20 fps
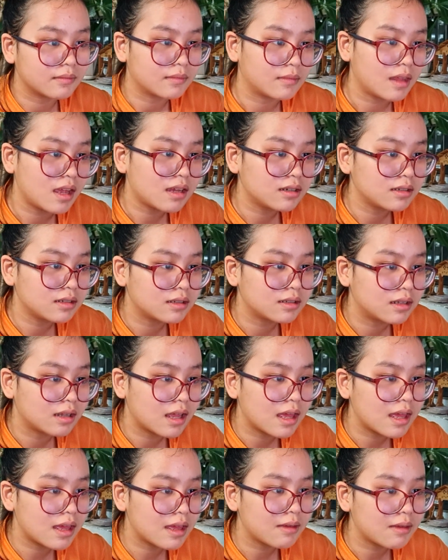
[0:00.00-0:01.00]
There's
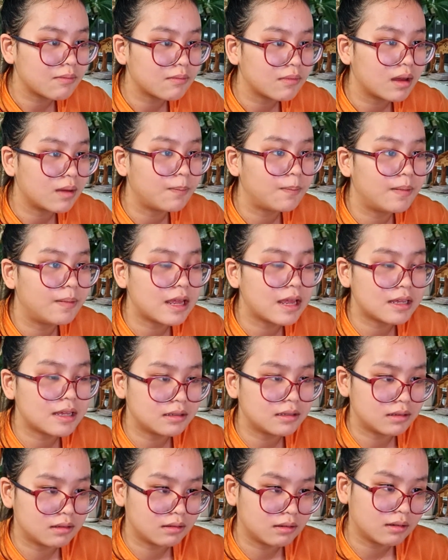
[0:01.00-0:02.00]
name a
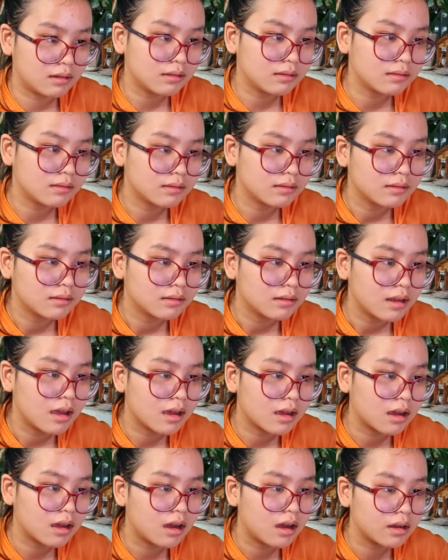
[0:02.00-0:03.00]
blazer, a
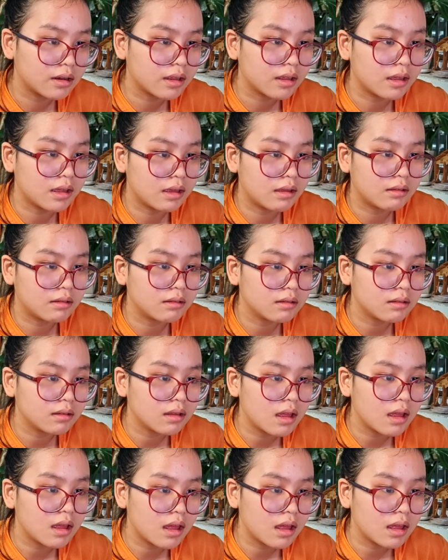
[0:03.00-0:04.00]
cardigan,
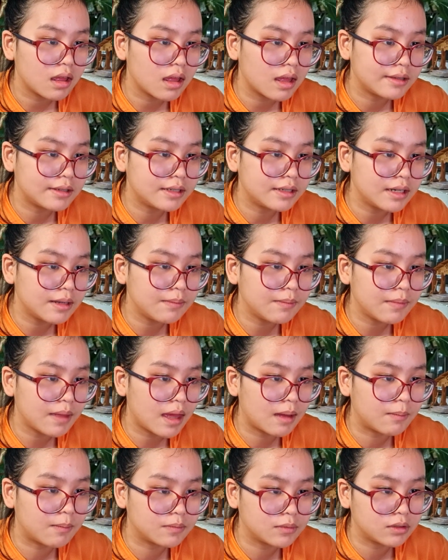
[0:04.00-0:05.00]
a gym
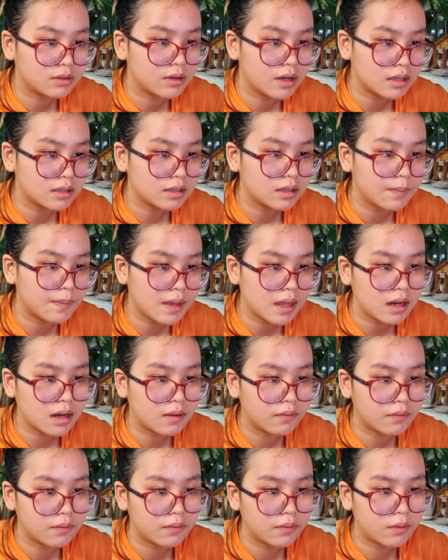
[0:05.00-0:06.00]
hem dress, a
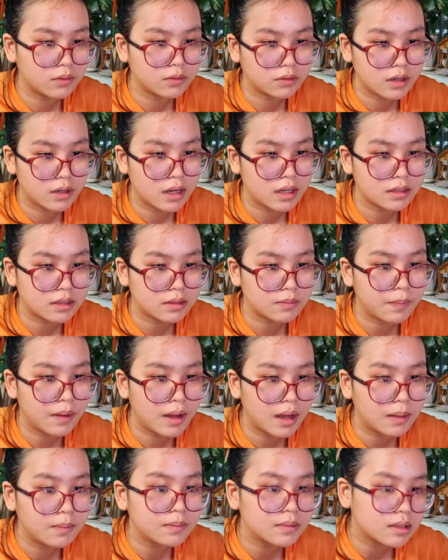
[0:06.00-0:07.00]
pinafore dress,
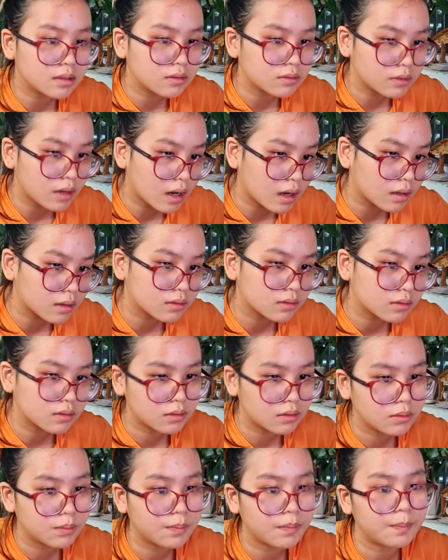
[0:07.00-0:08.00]
pumps,
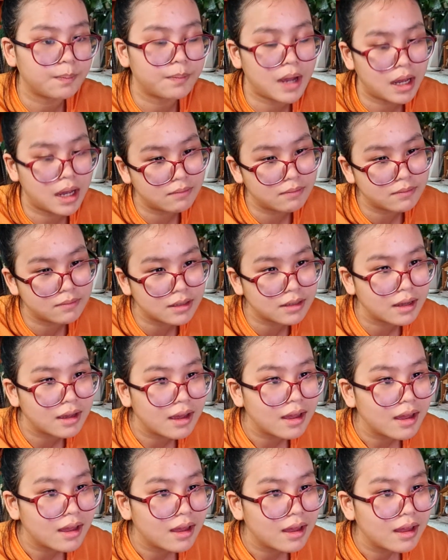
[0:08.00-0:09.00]
tracksuit bottoms.
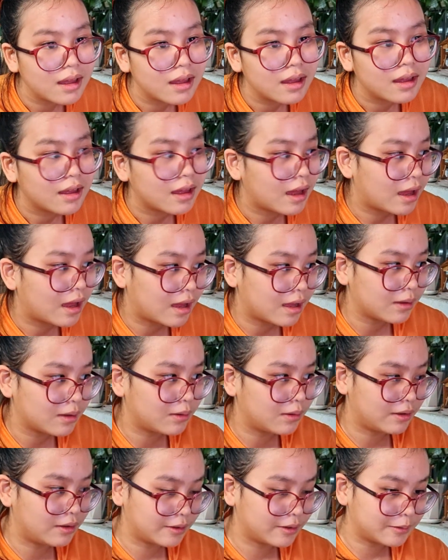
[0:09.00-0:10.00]
I
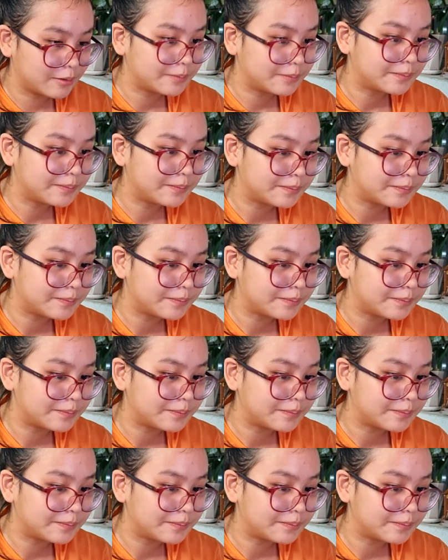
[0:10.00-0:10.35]
don't know.